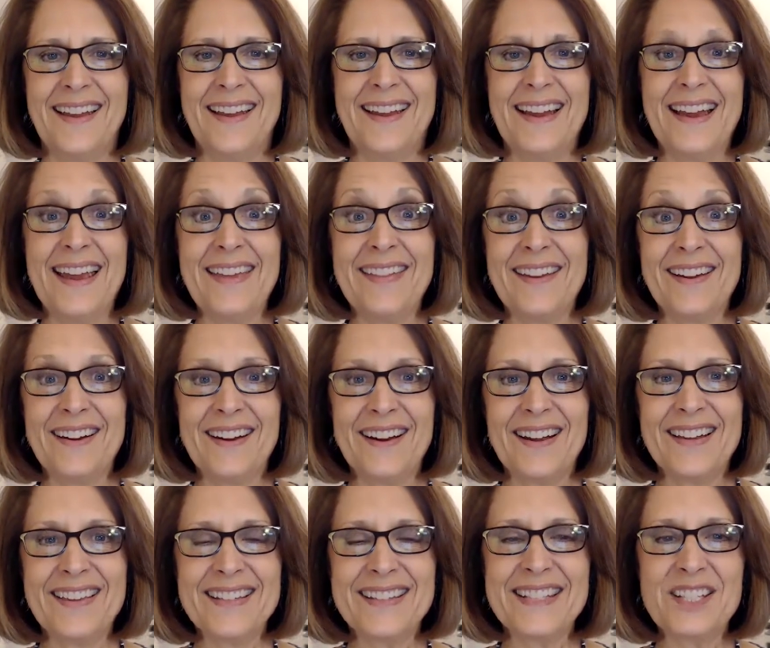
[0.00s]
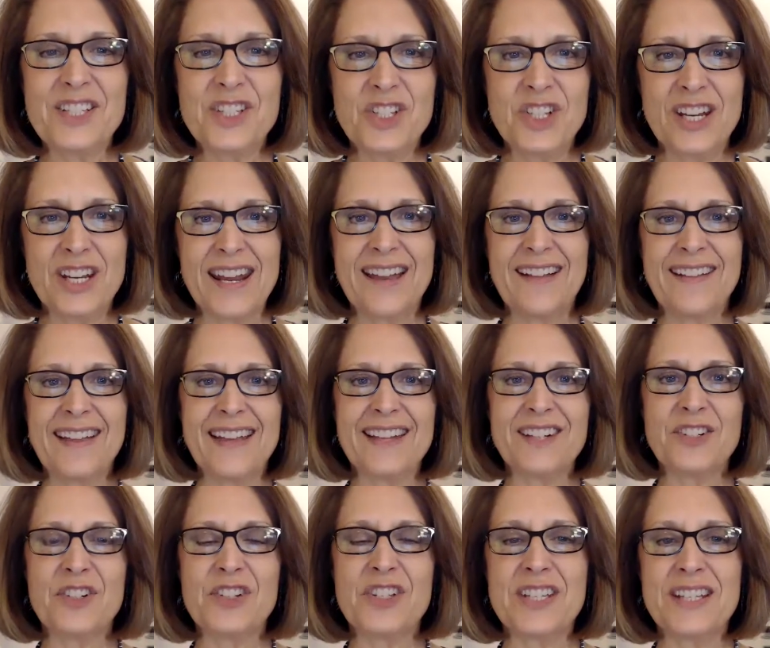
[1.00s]
Hey there, this is Janelle
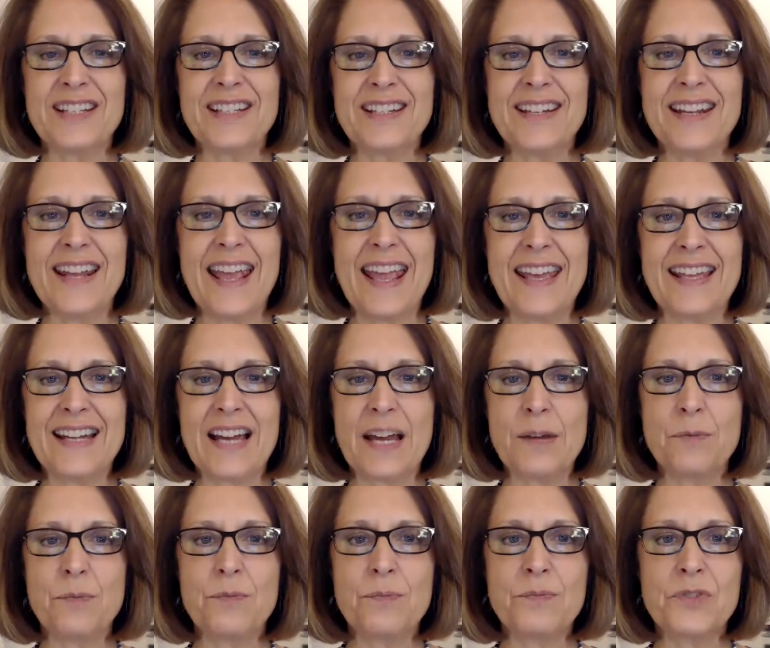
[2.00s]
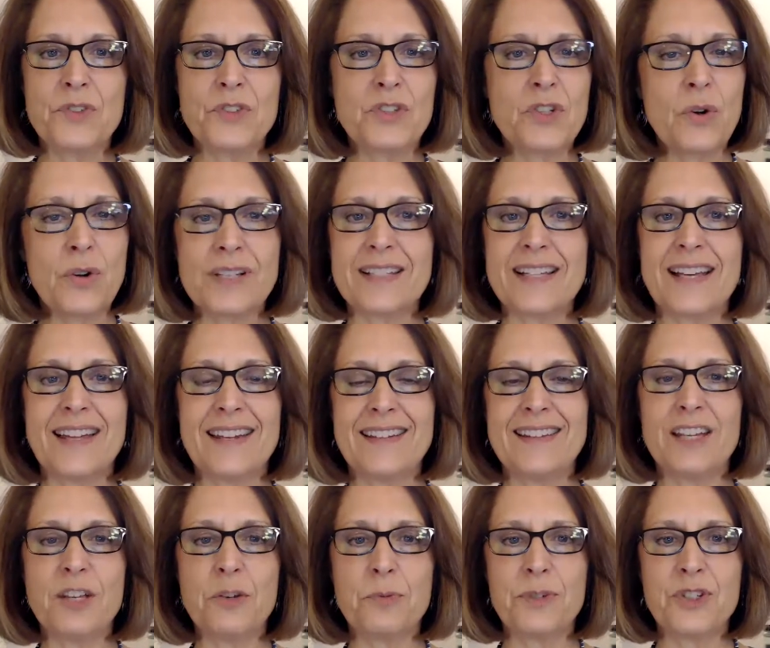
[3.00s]
Anderson, and I'm so
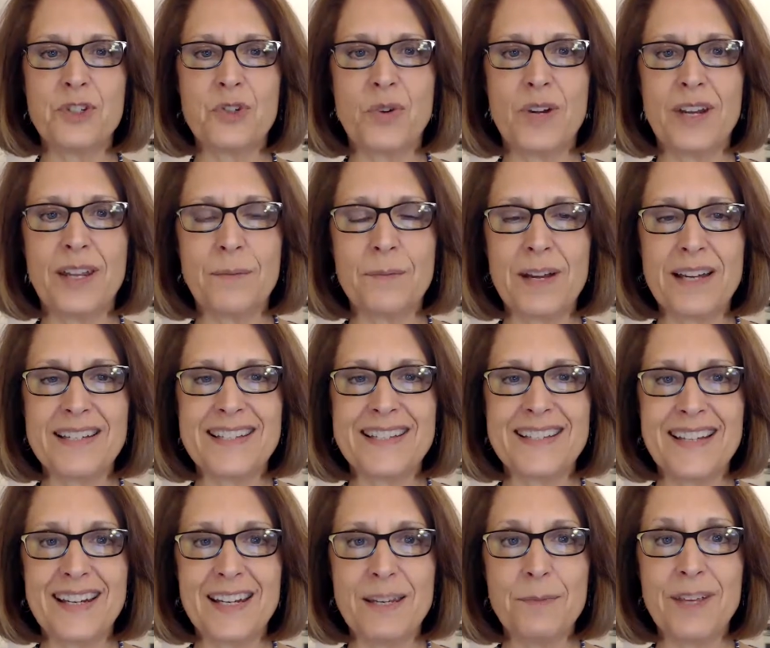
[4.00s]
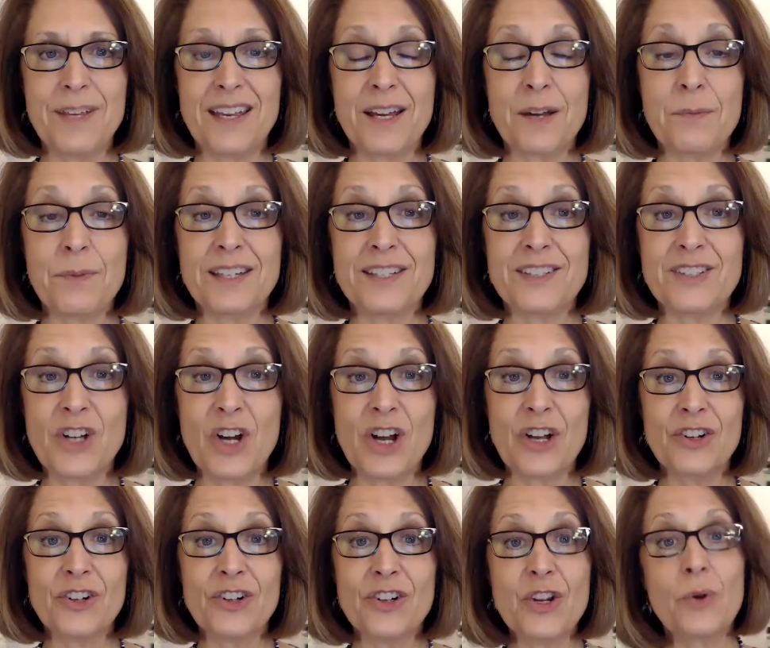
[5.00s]
excited that you'll be joining my study, Becoming a
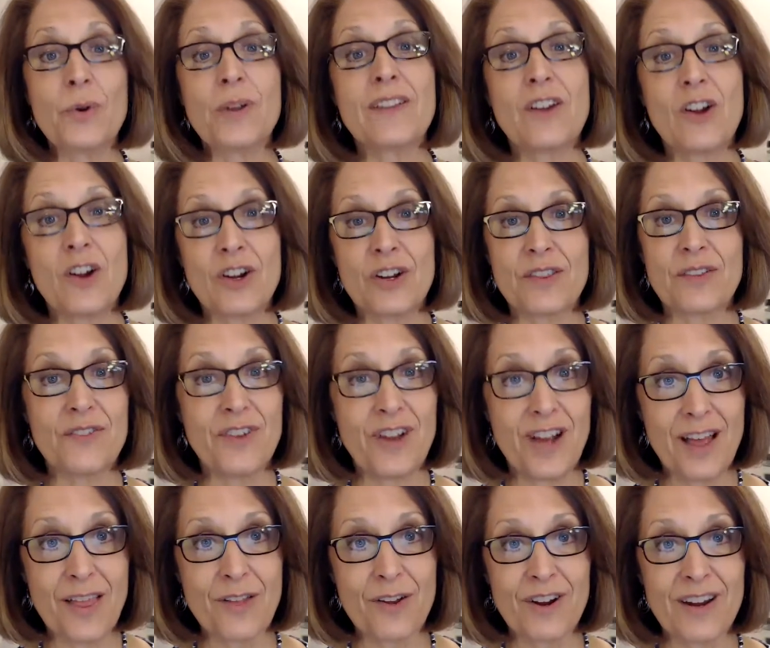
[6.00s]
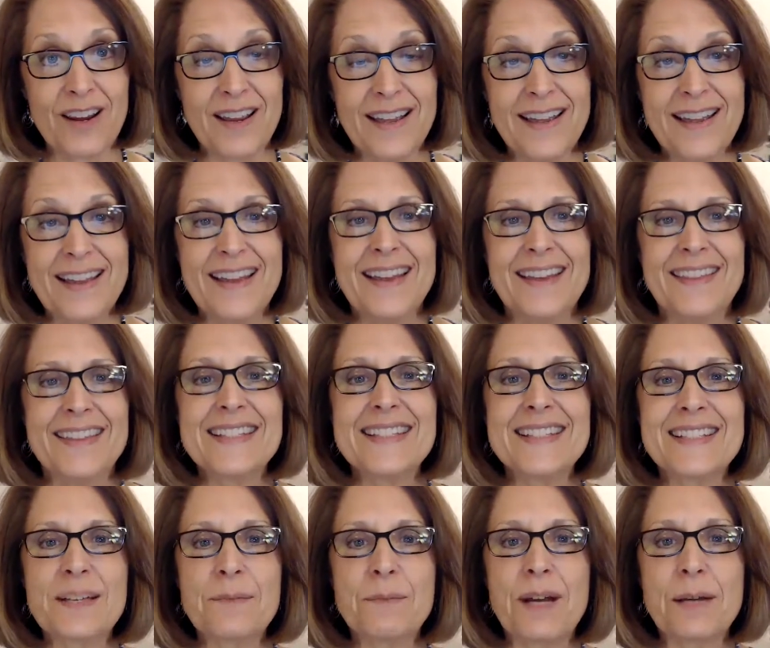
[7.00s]
Daughter Knowing the Heart of the Father. This
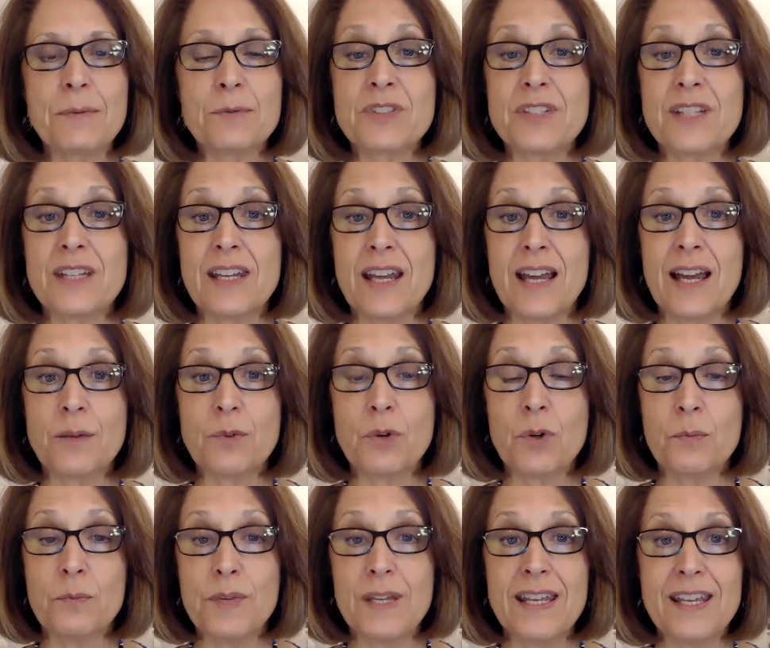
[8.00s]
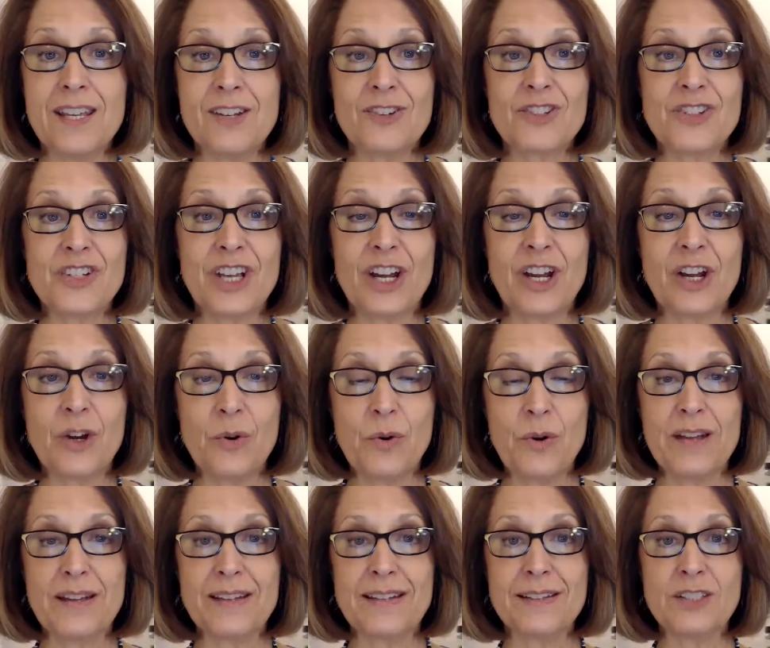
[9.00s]
is a Bible study I wrote many years ago,
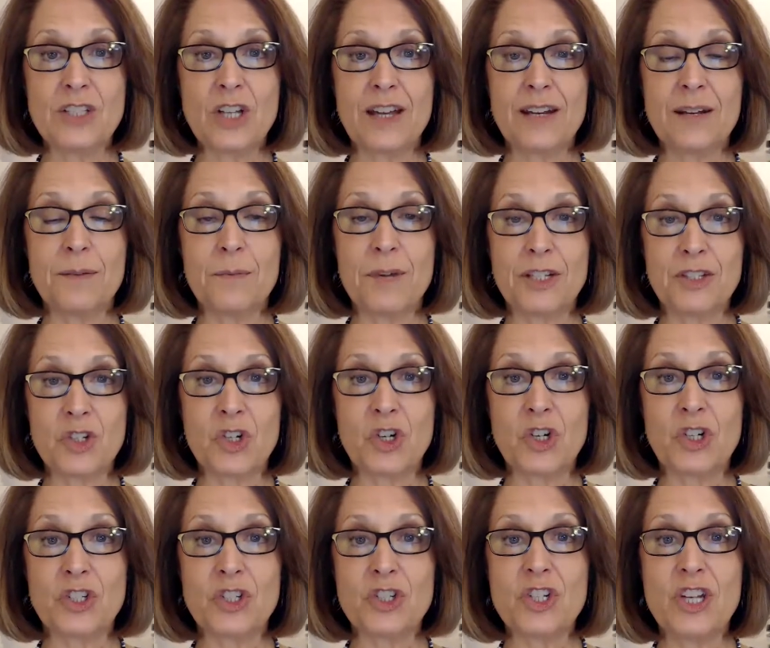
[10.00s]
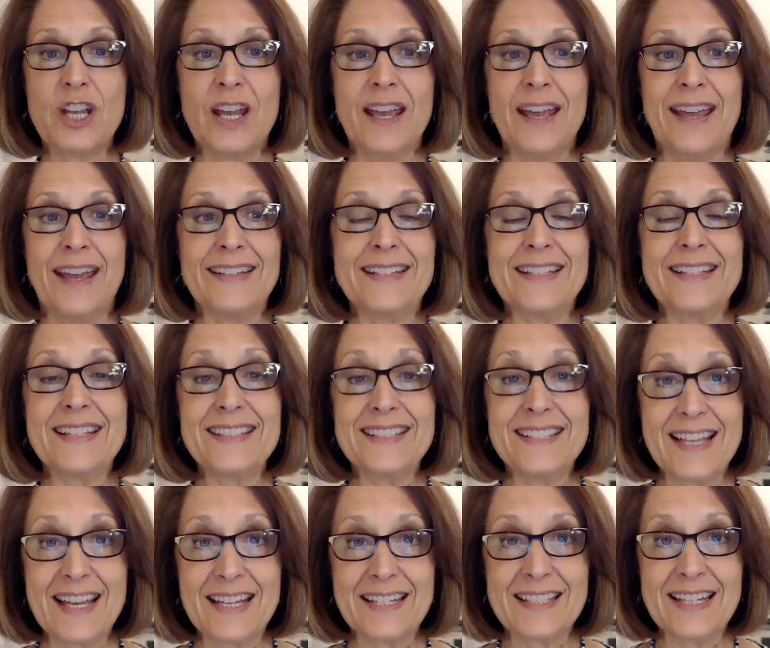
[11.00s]
taught in my church, and
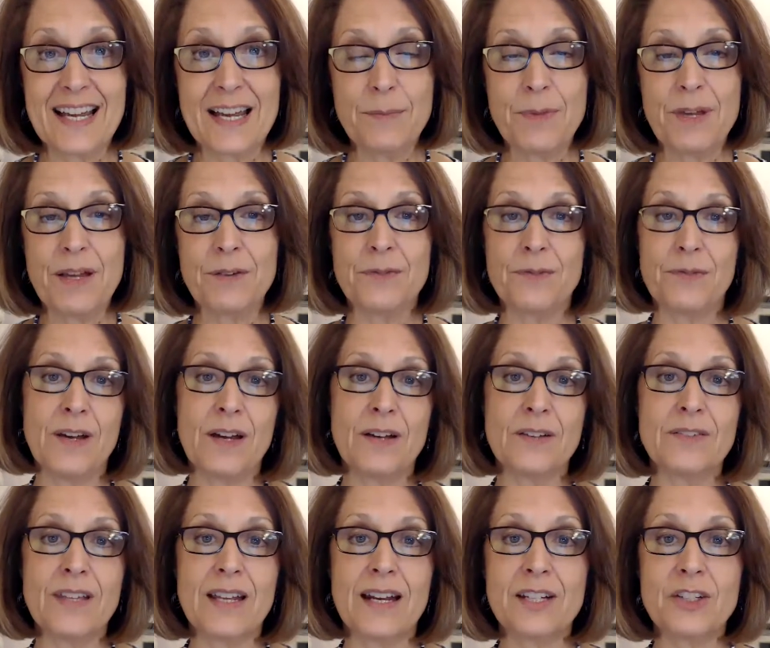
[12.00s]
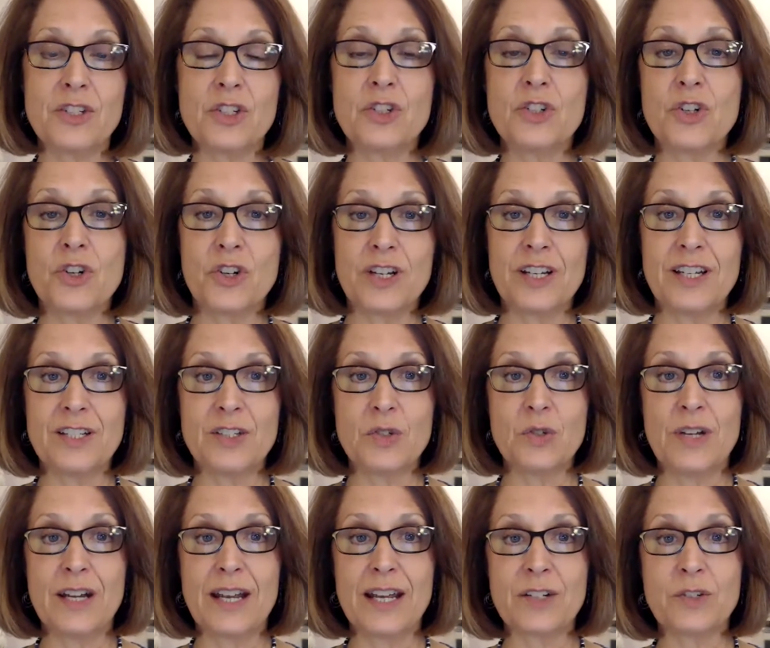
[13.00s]
since that time have felt that I should turn it
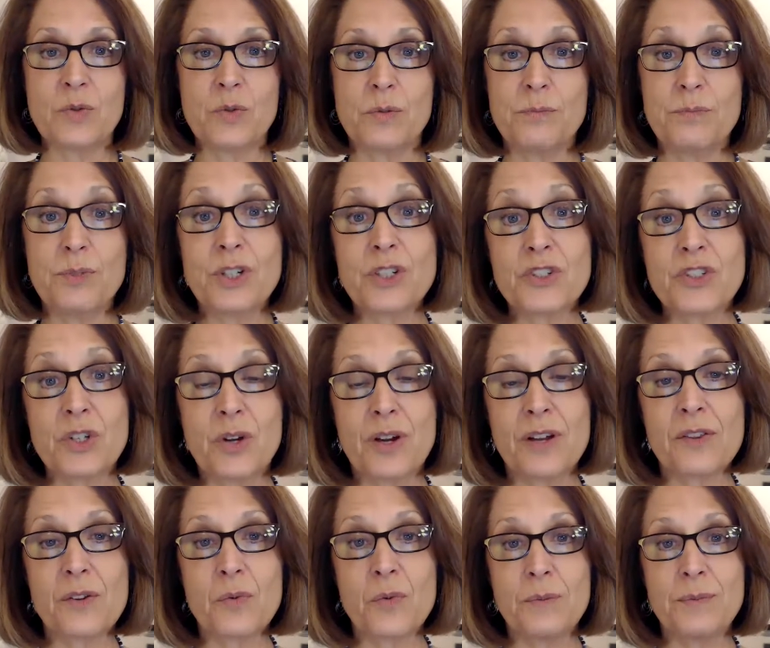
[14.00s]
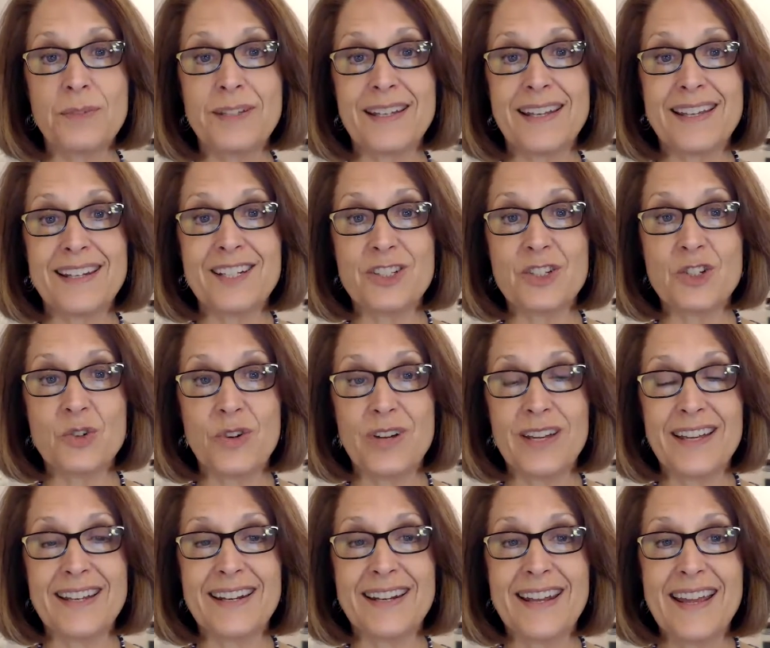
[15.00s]
into an actual book so other women can enjoy
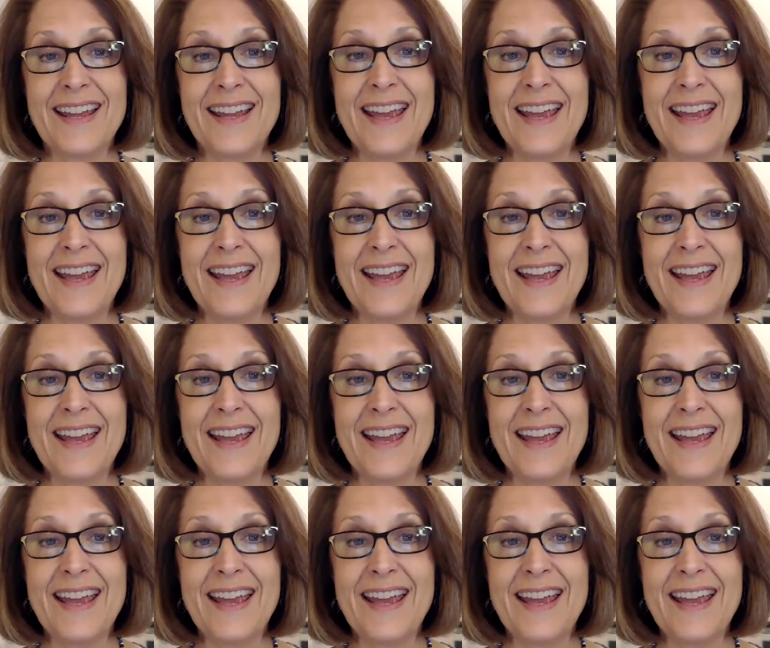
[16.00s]
it.